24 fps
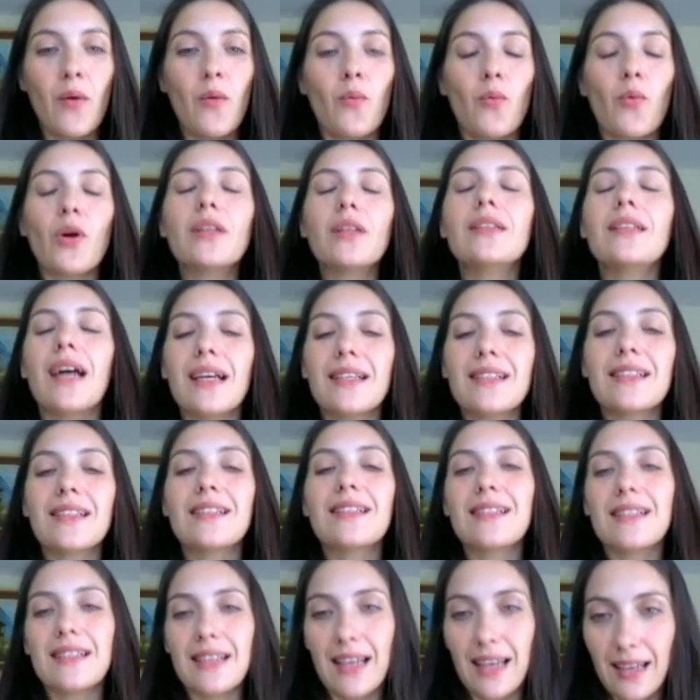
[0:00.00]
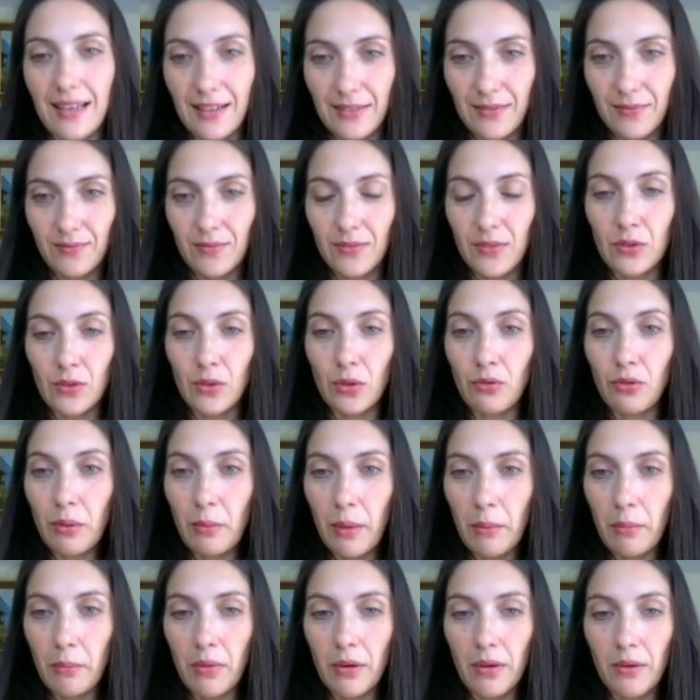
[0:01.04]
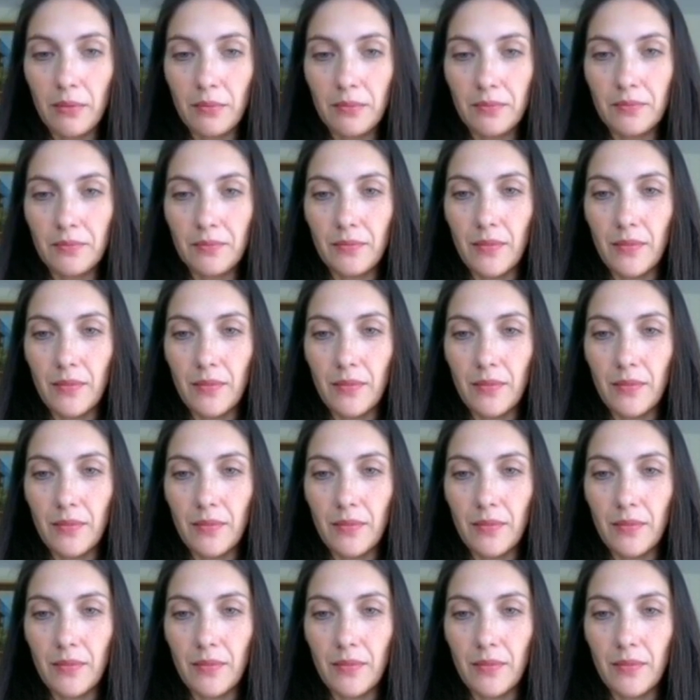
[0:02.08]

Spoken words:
What does it say? Do you remember